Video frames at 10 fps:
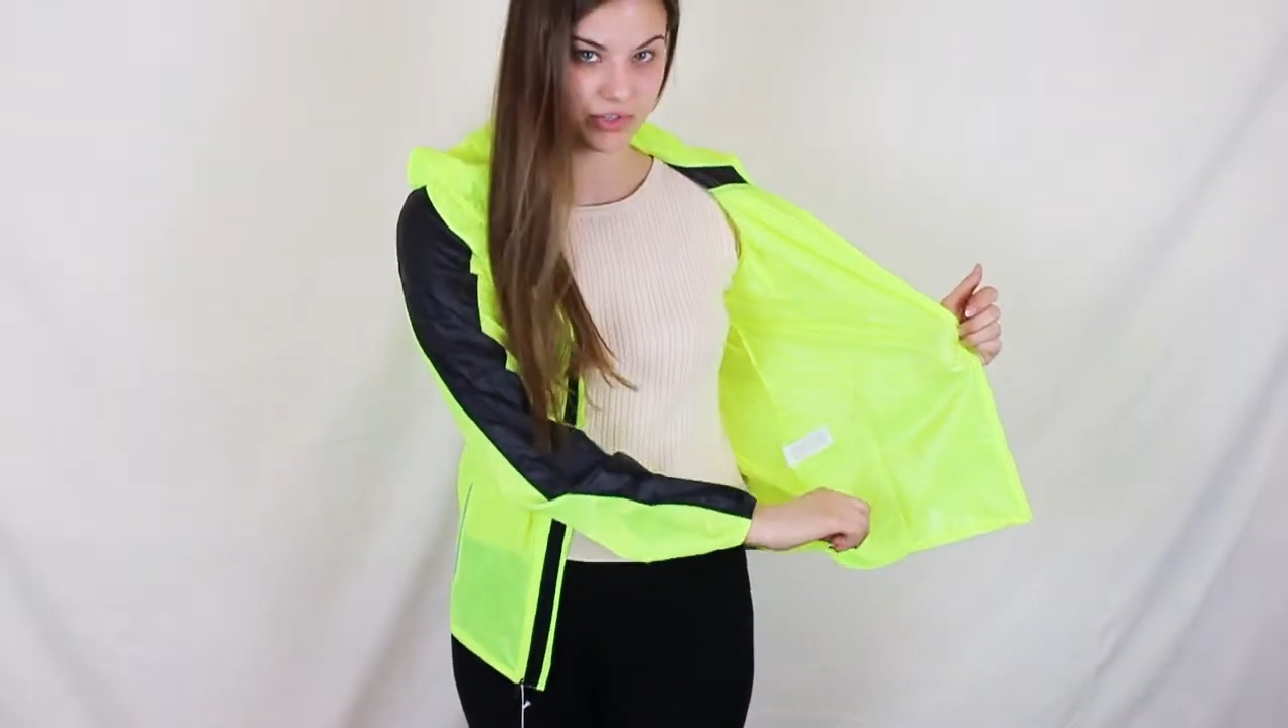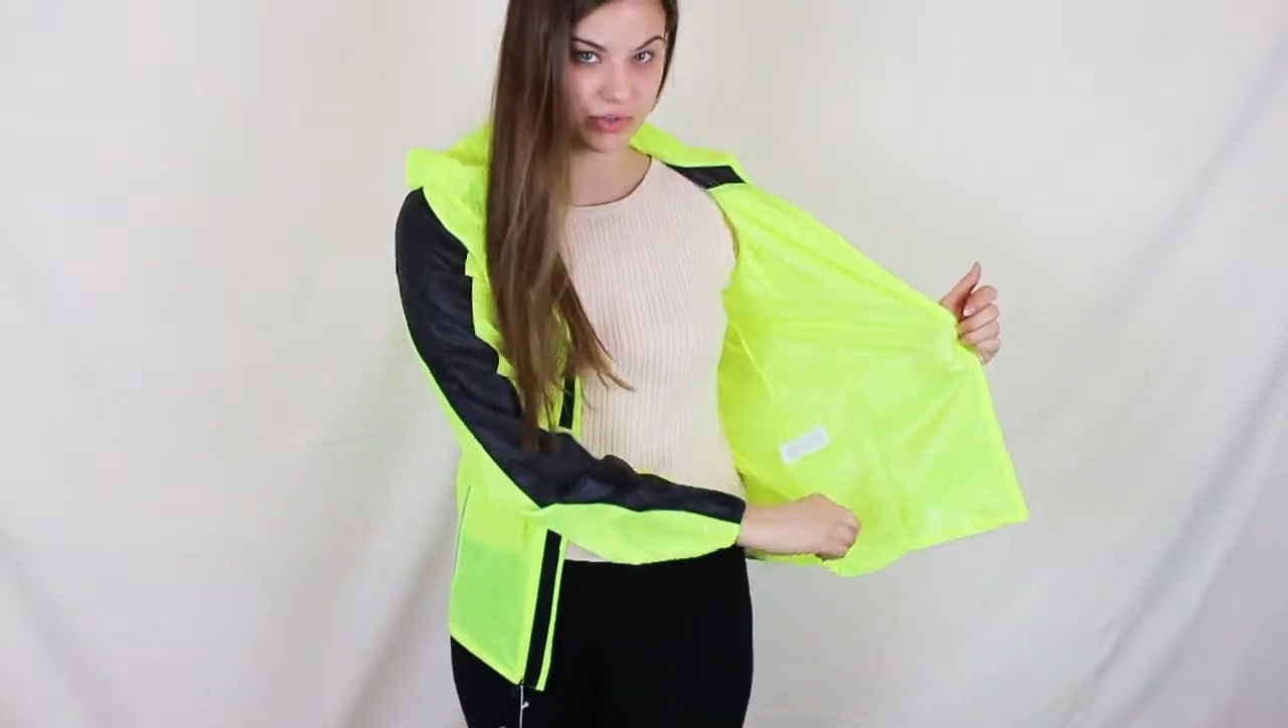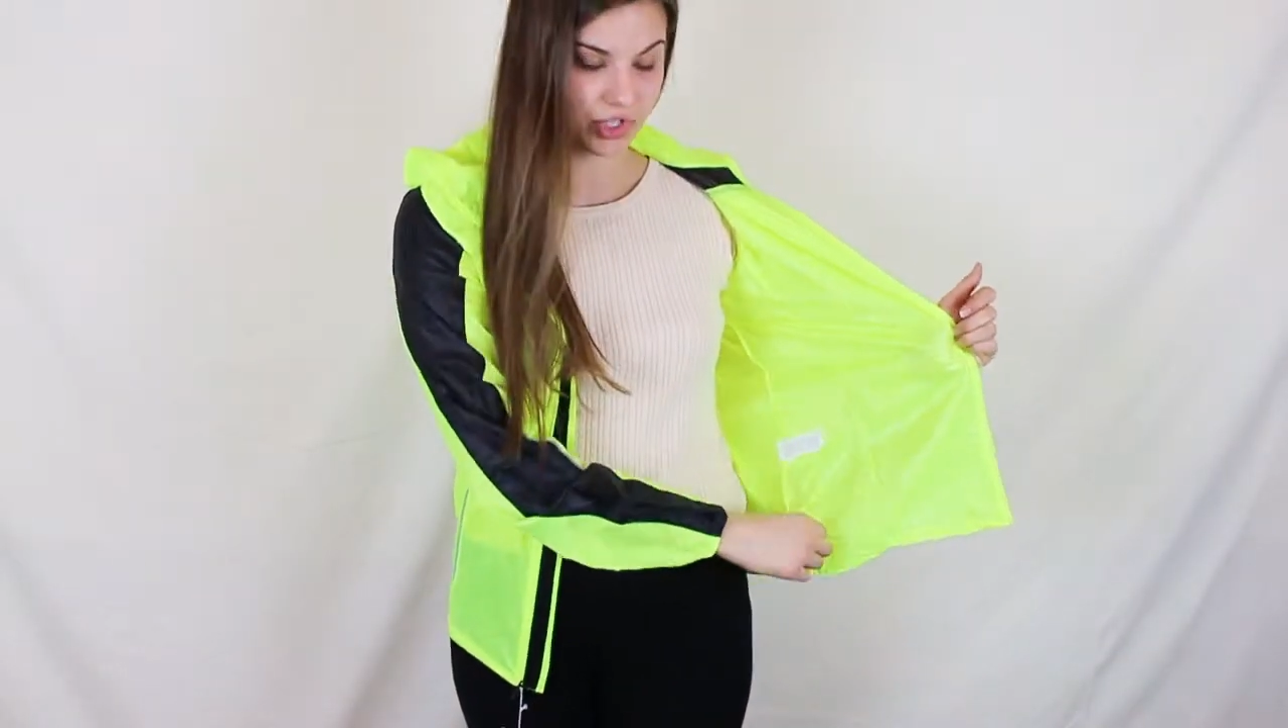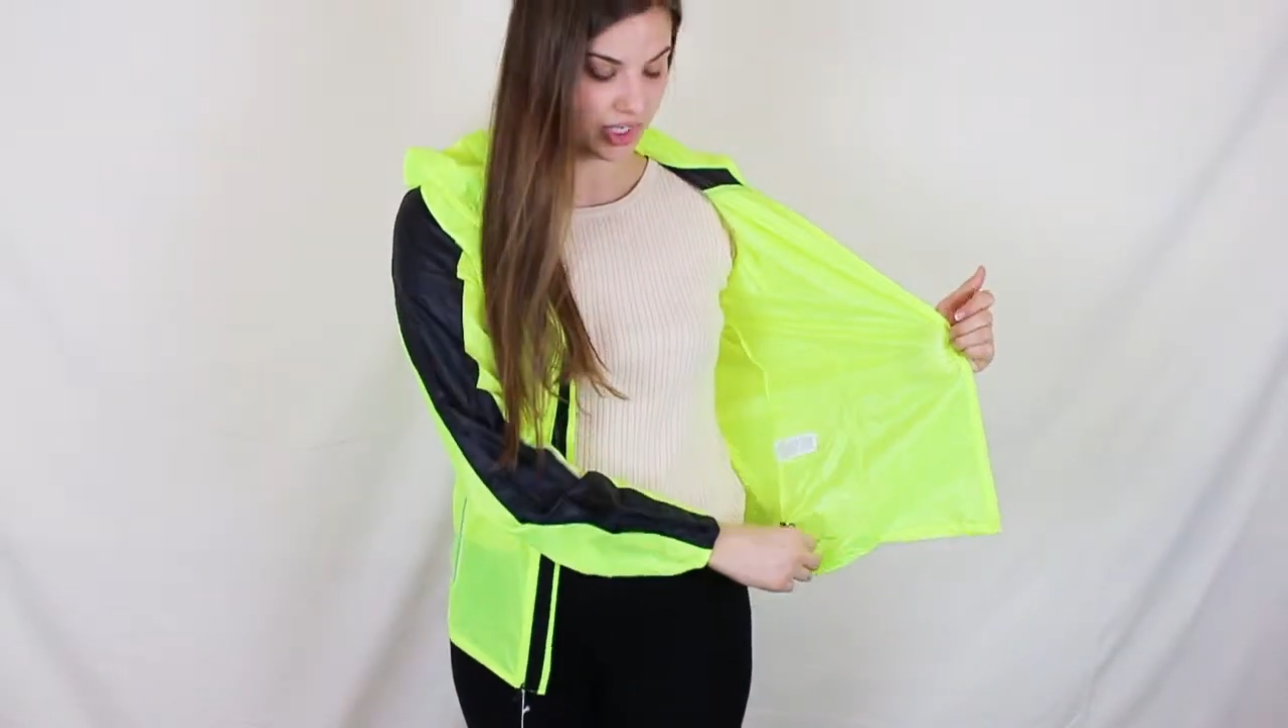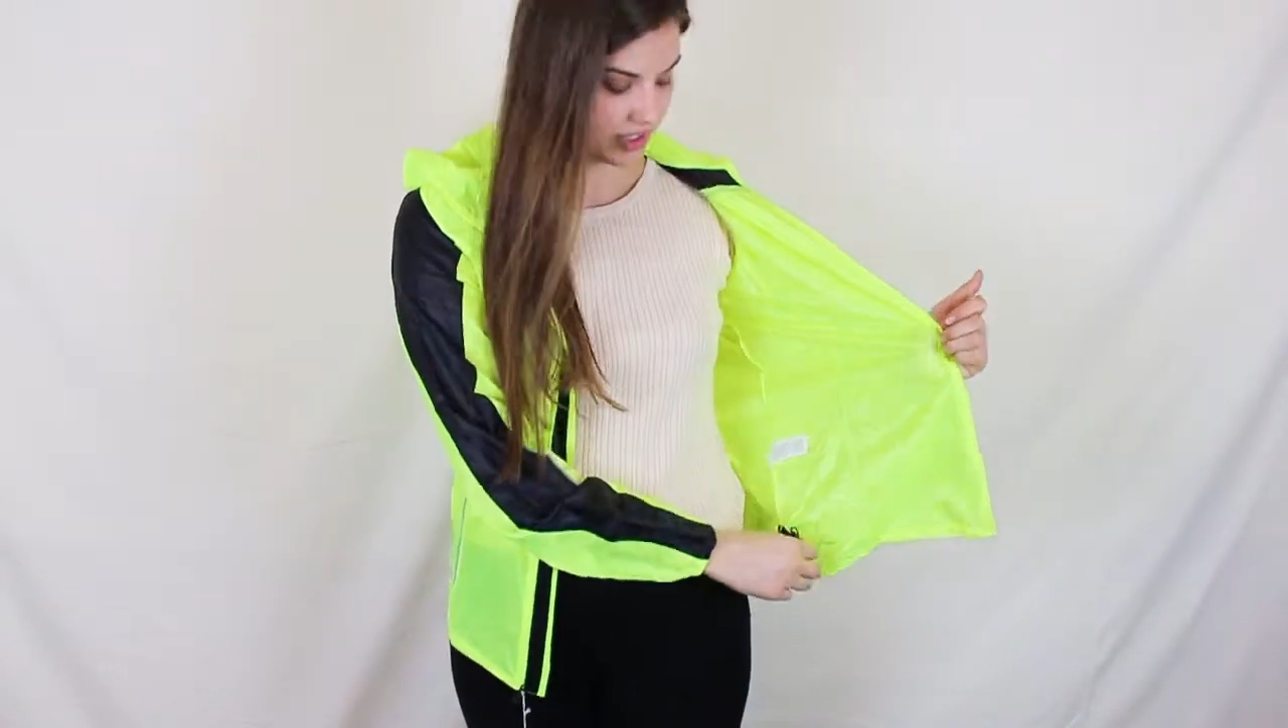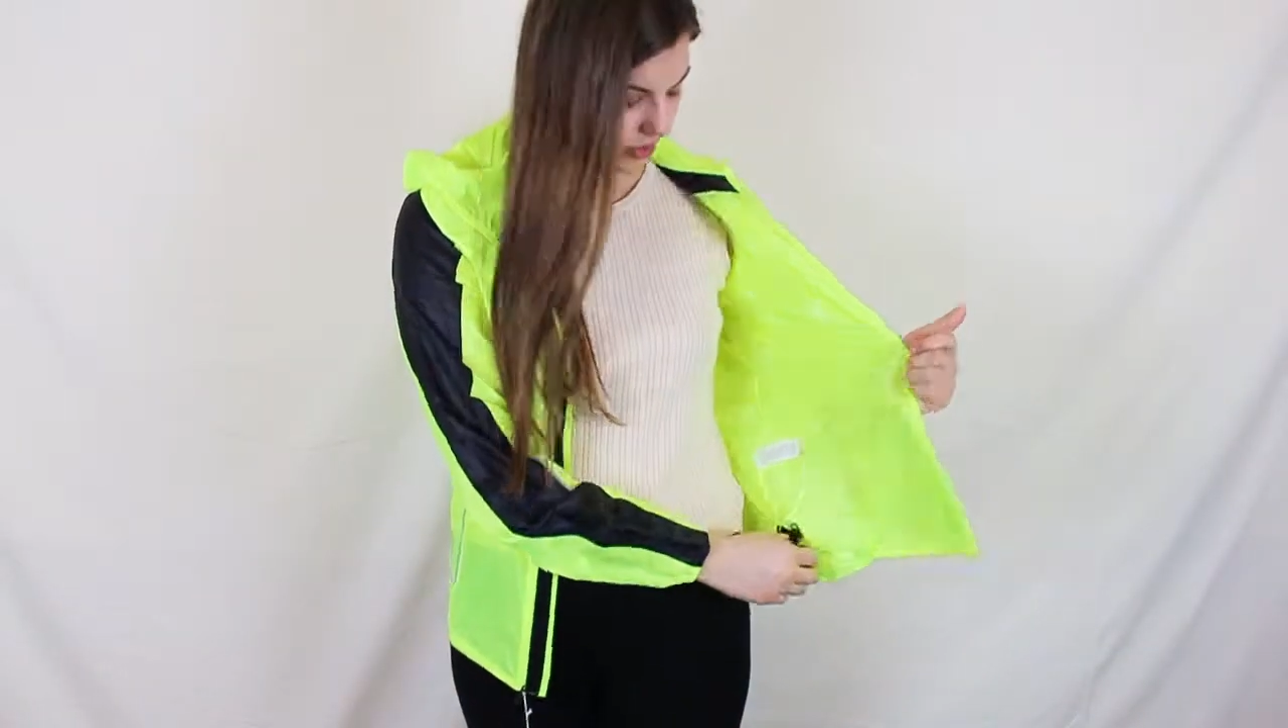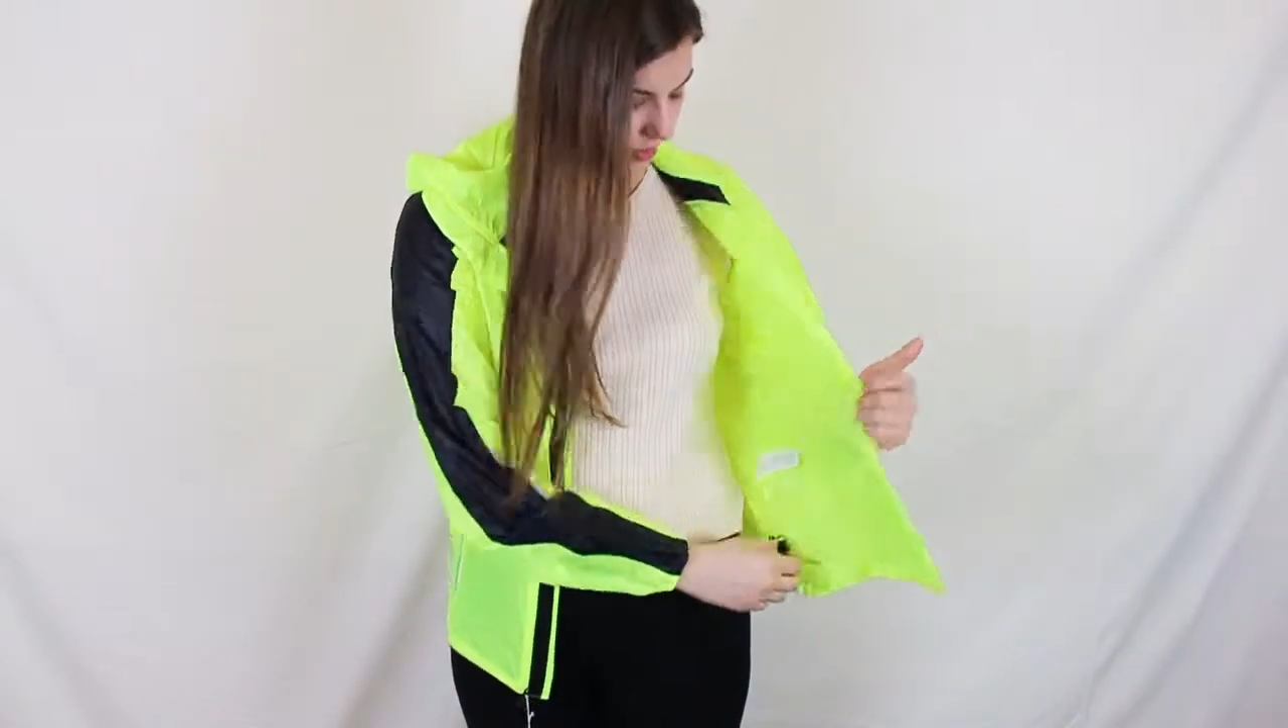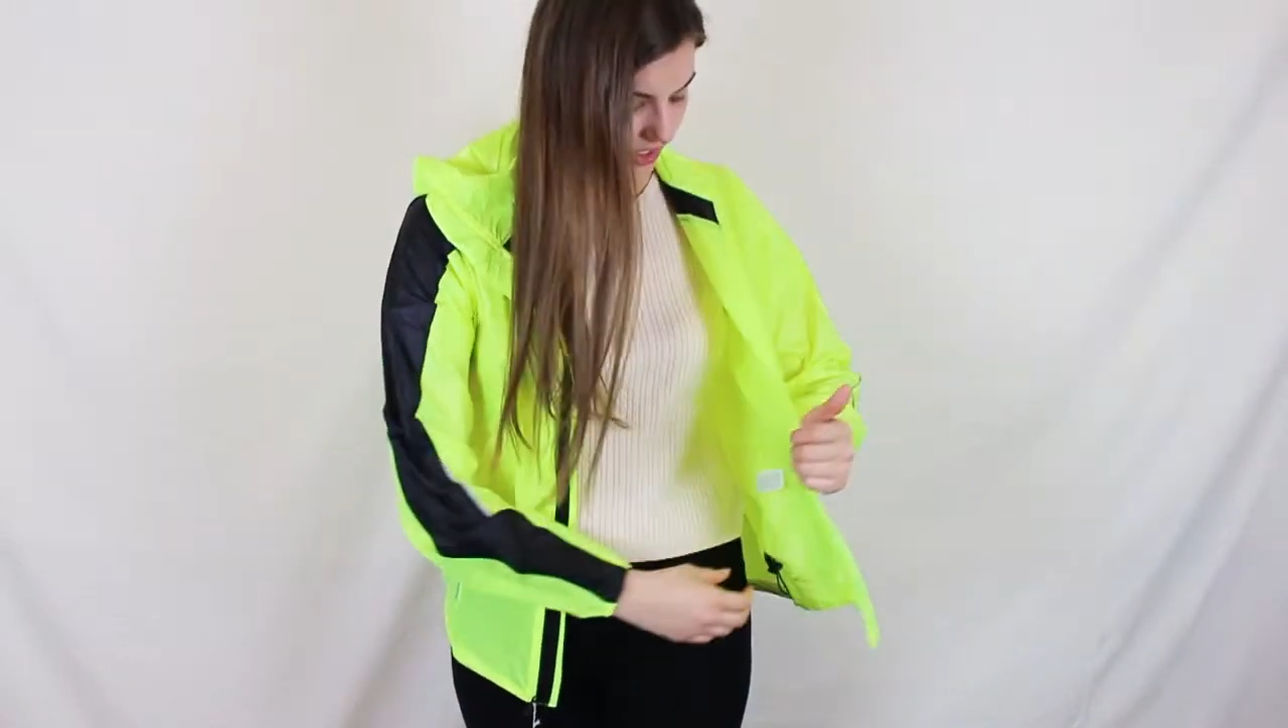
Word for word: to adjust the